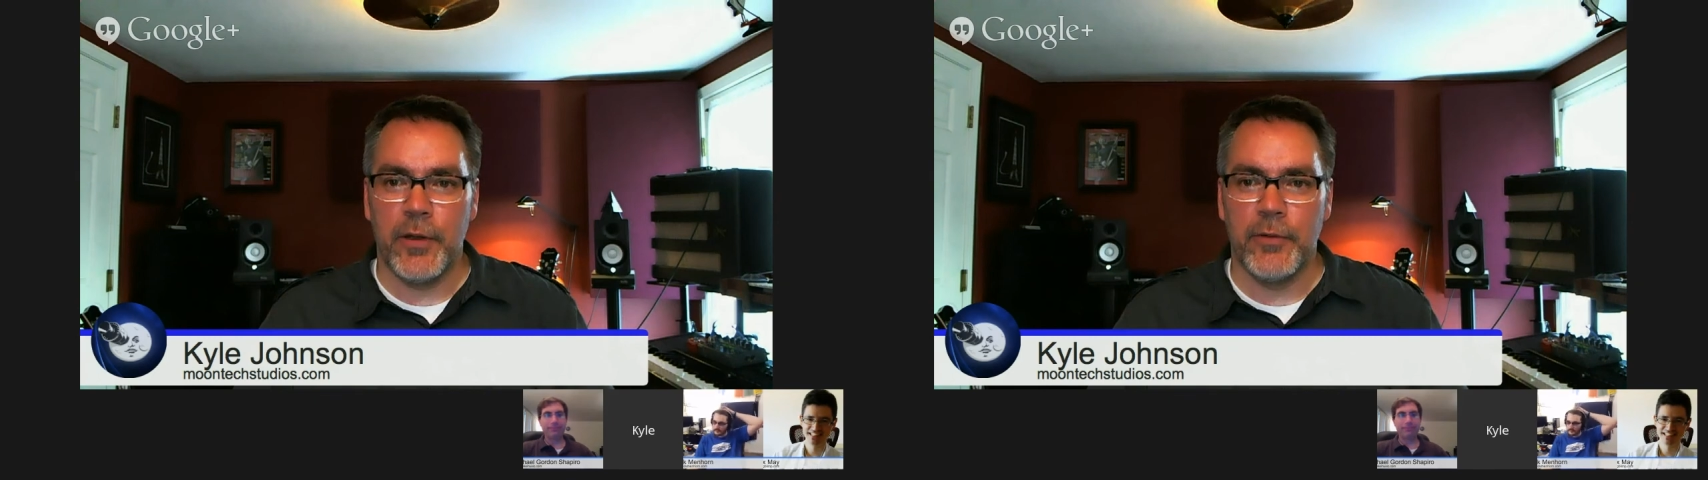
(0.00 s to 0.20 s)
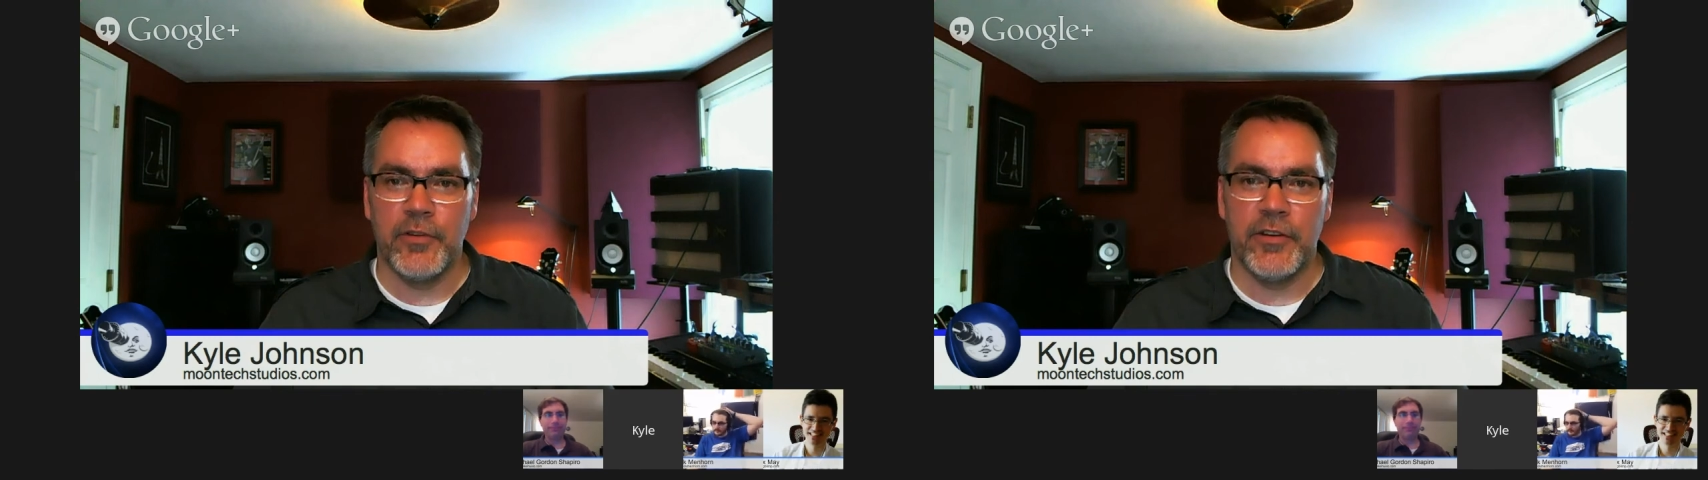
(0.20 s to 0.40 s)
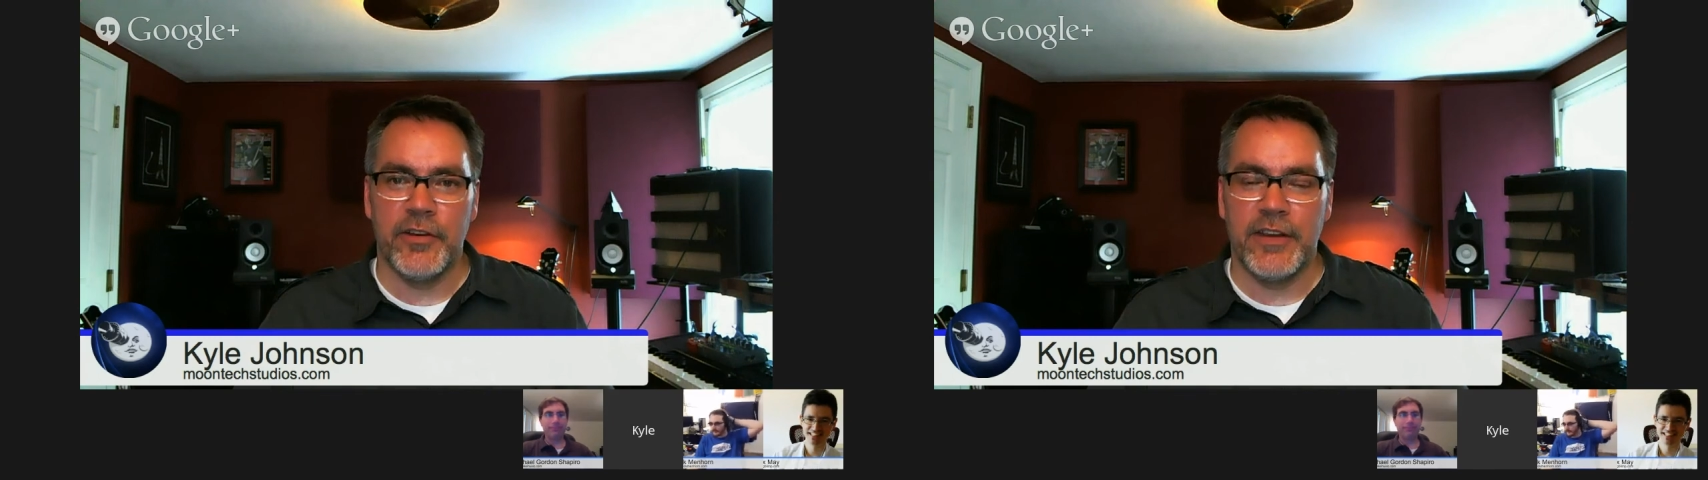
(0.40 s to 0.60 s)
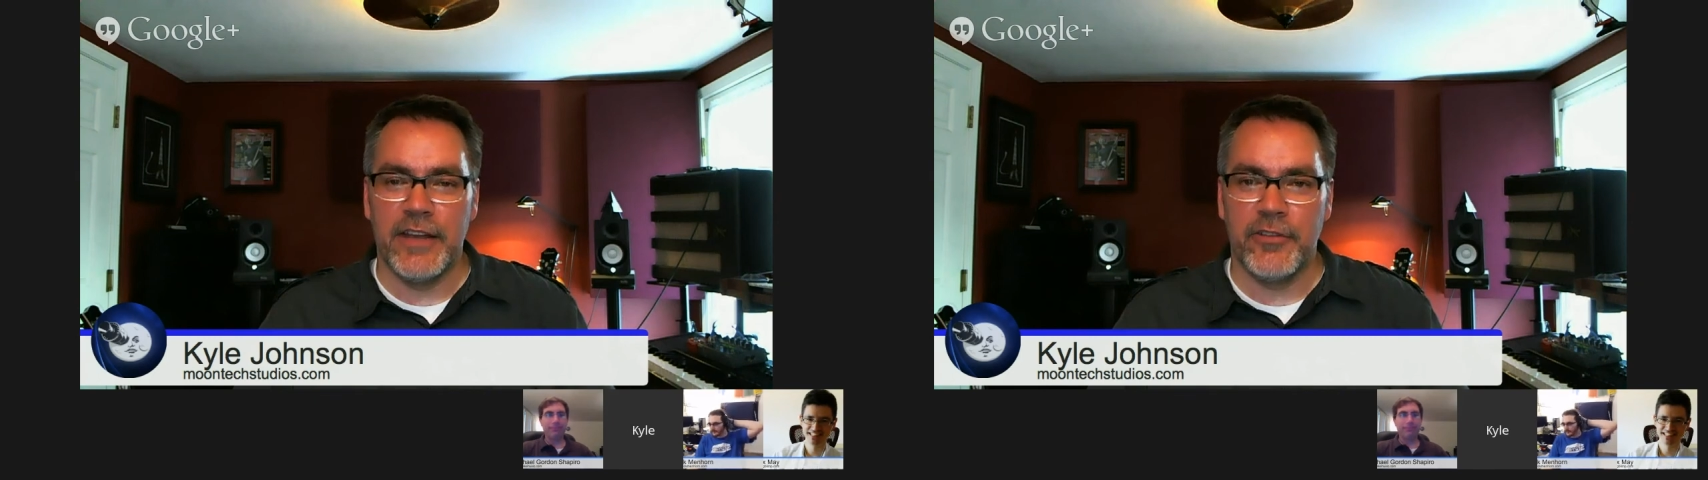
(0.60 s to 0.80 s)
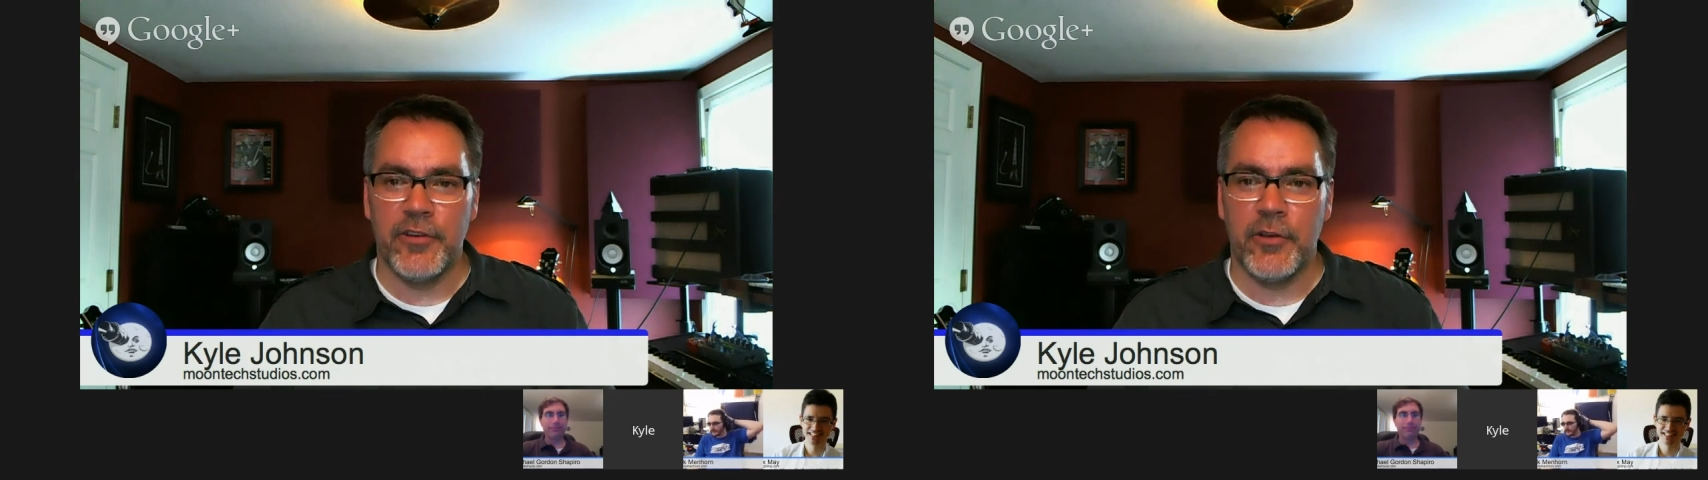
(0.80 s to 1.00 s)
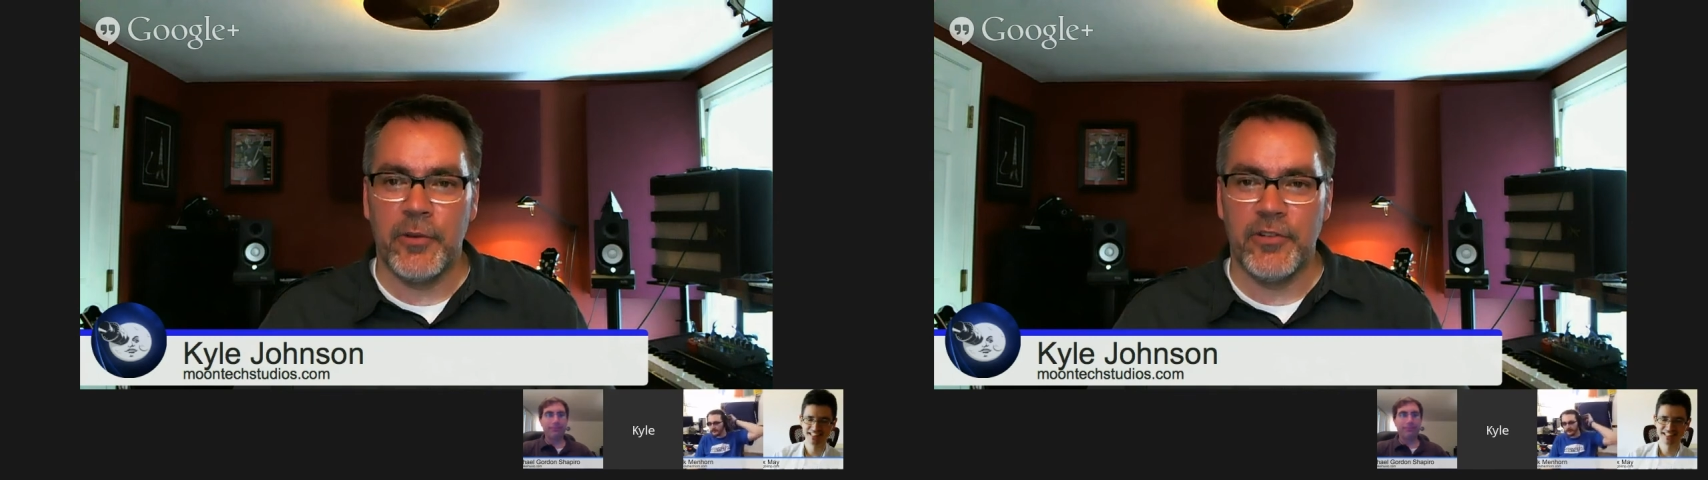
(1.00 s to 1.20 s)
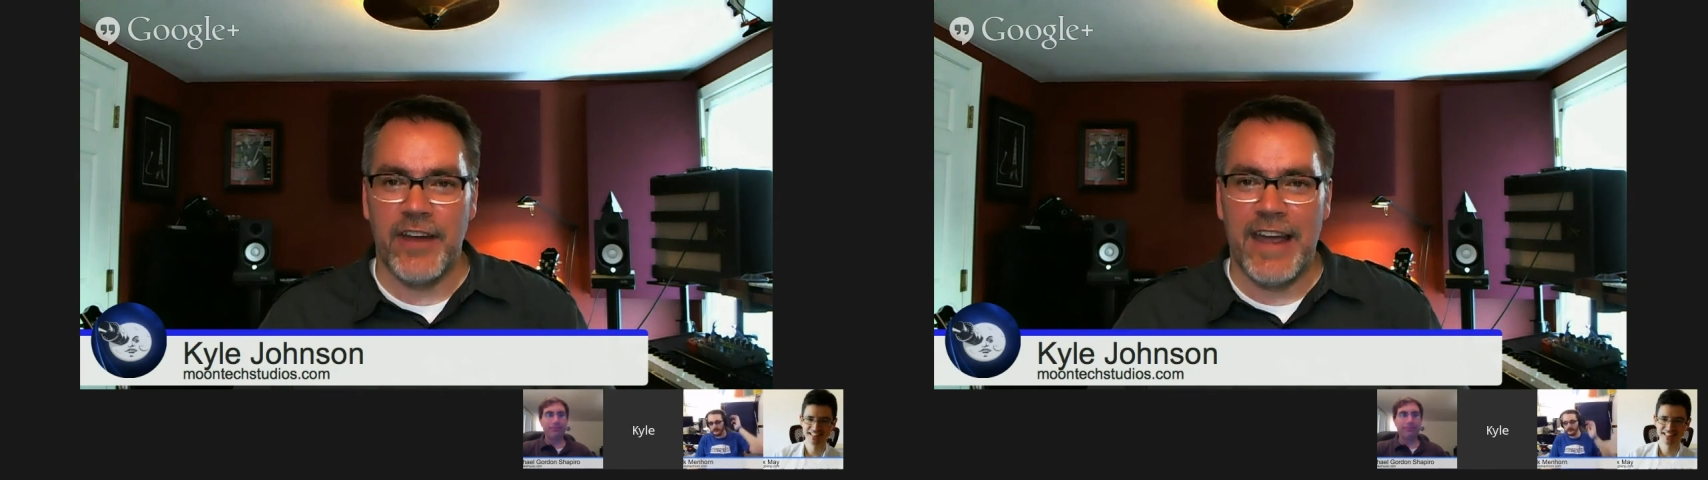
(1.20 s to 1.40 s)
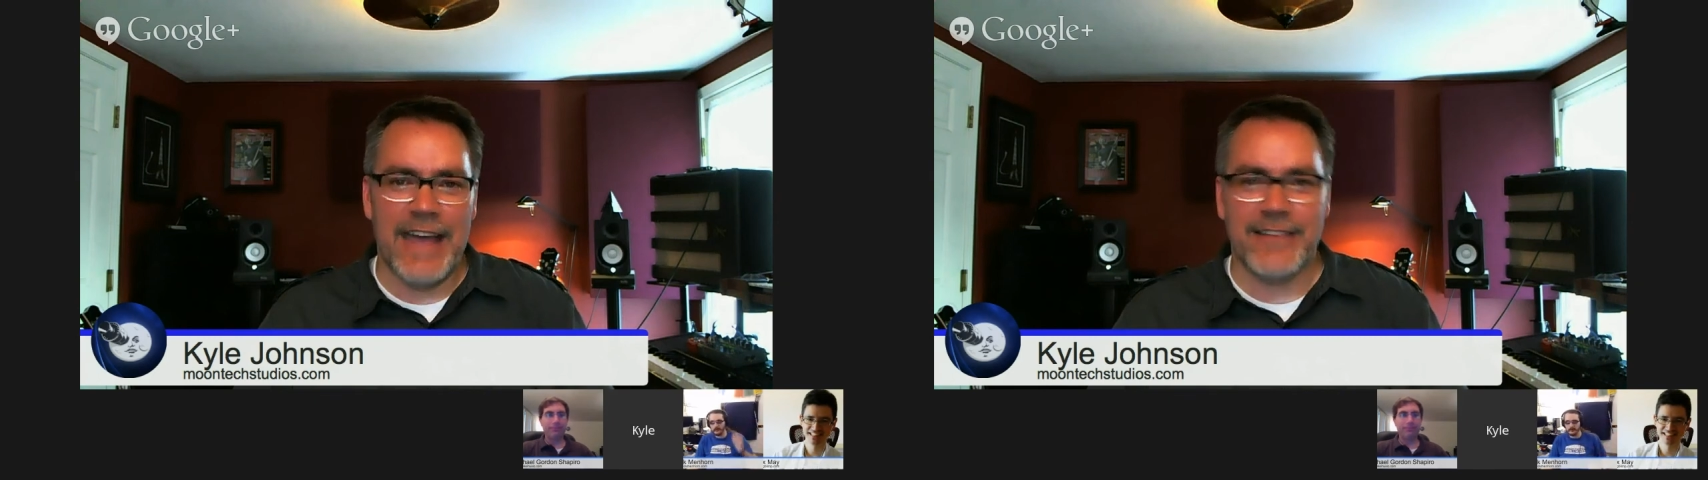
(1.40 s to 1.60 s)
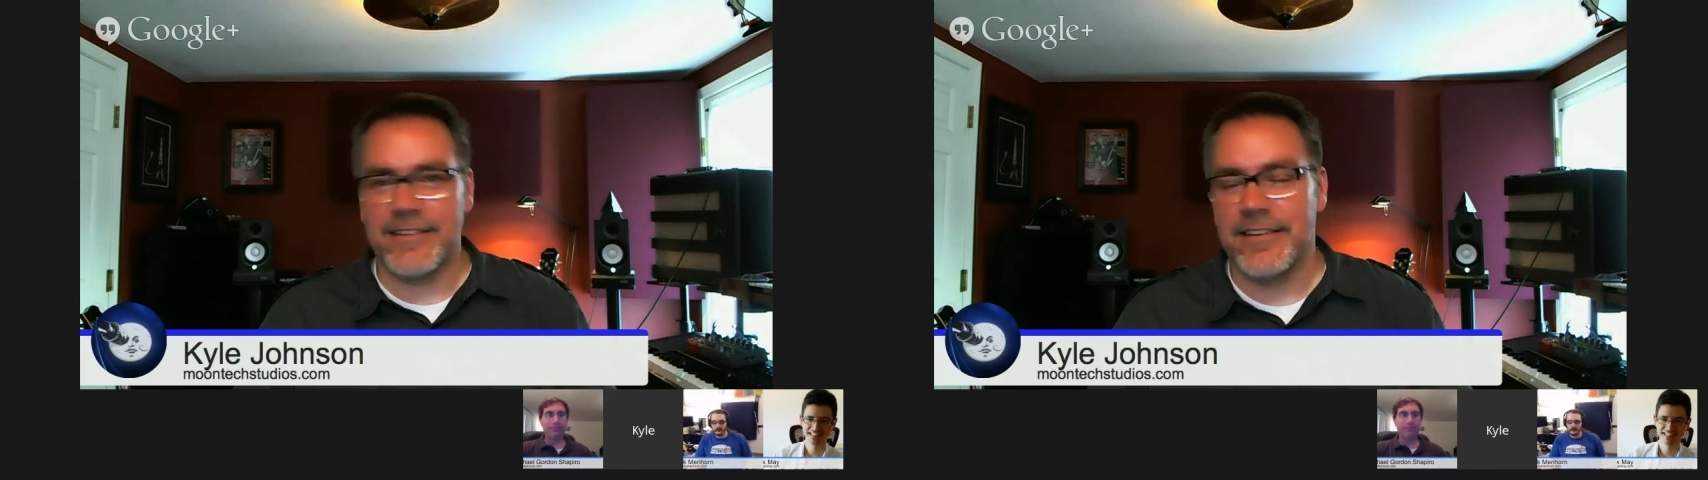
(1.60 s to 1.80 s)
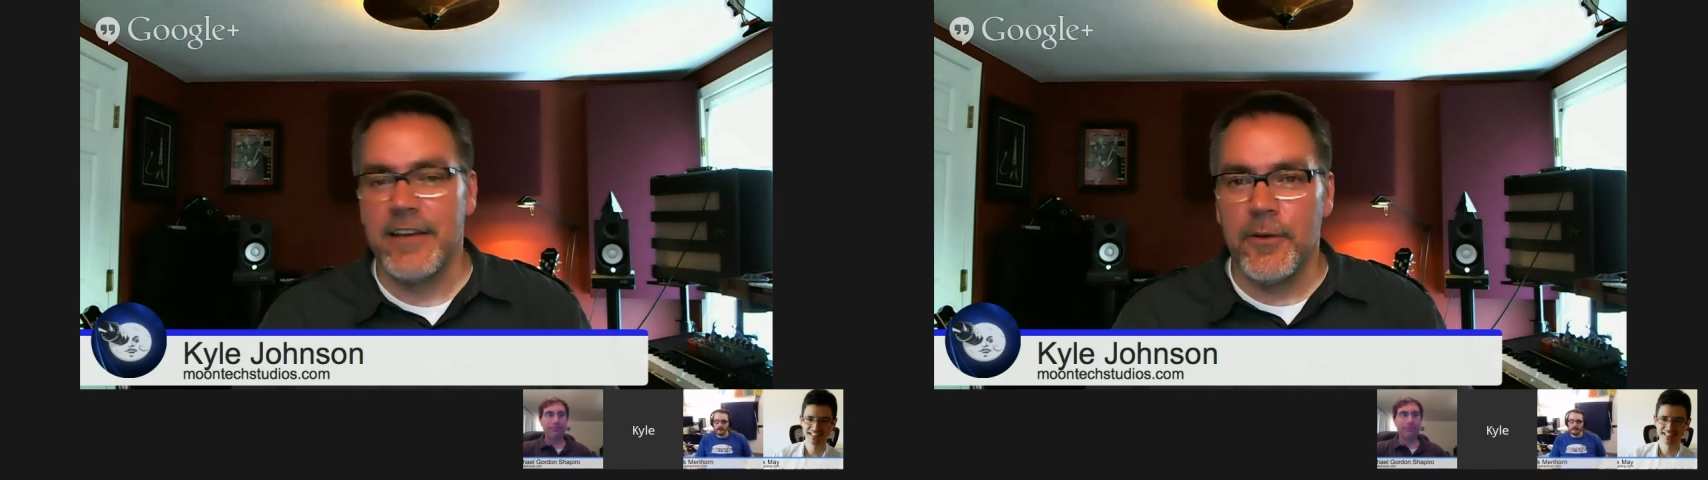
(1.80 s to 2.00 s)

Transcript: I was hearing the answer to the question I asked,